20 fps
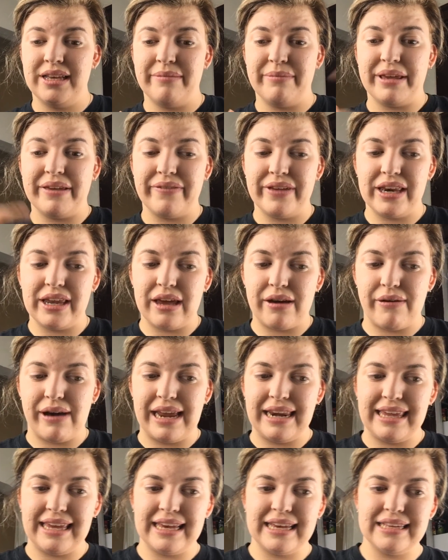Give me video
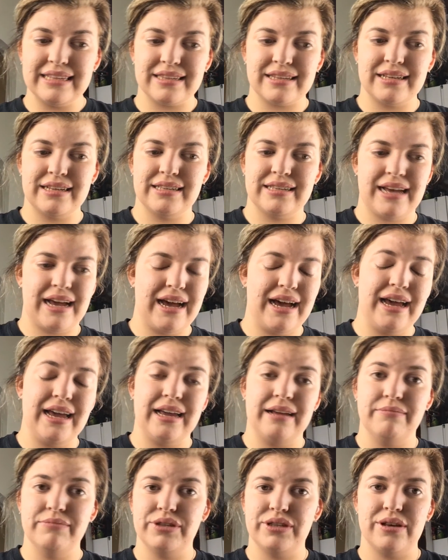ideas, because
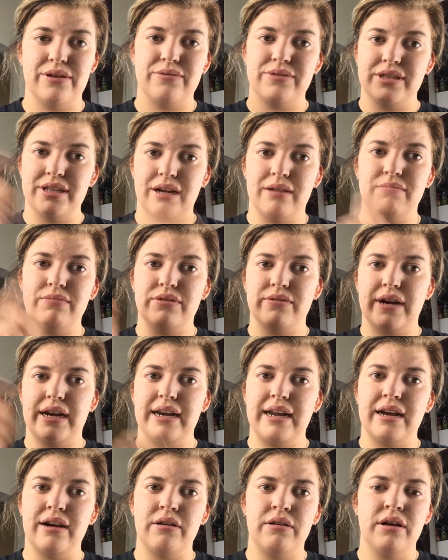I am so stumped
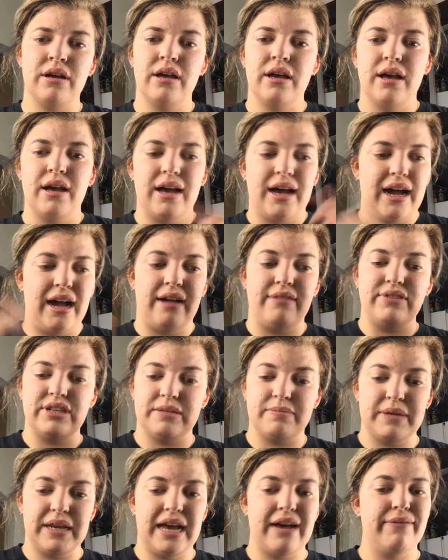right now. I've
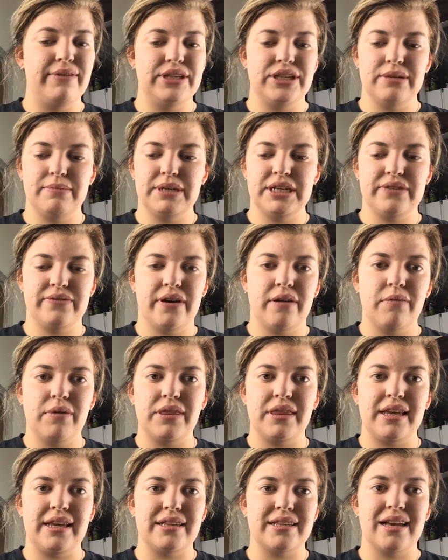just been having so much fun
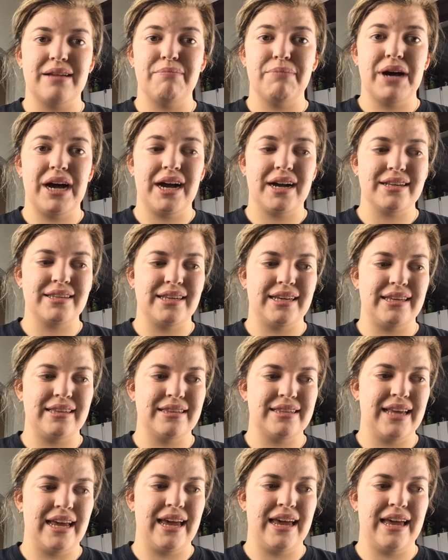with these
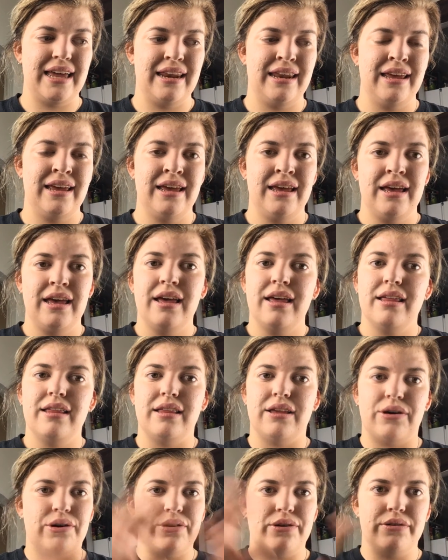unboxings and
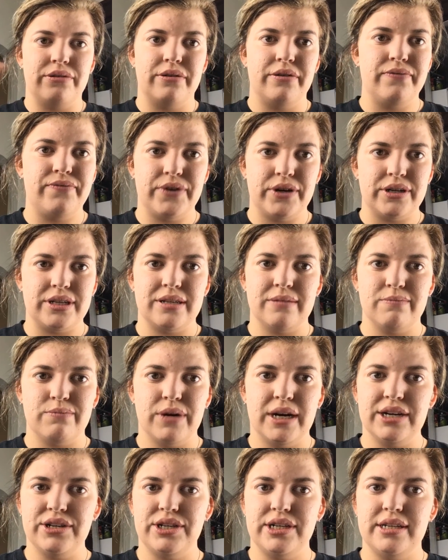the whole first
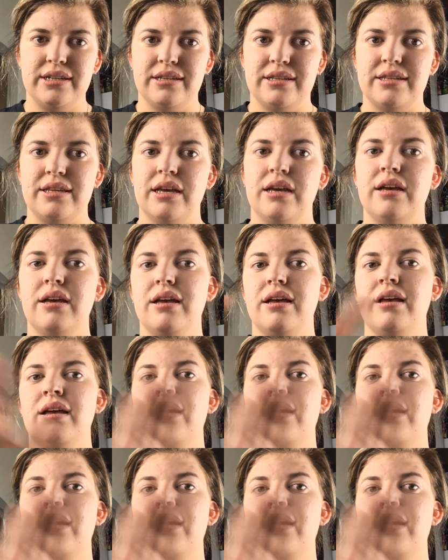impressions.